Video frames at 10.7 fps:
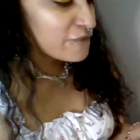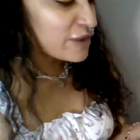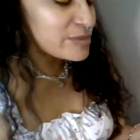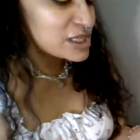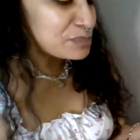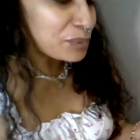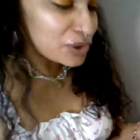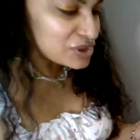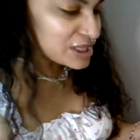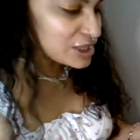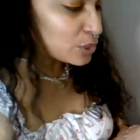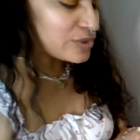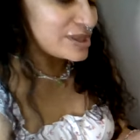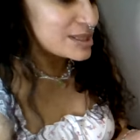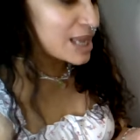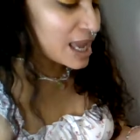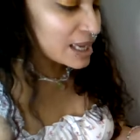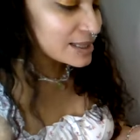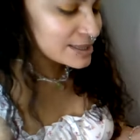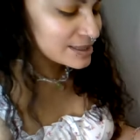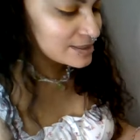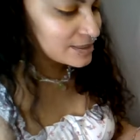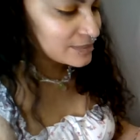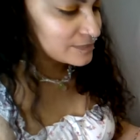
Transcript: from this person or this ex.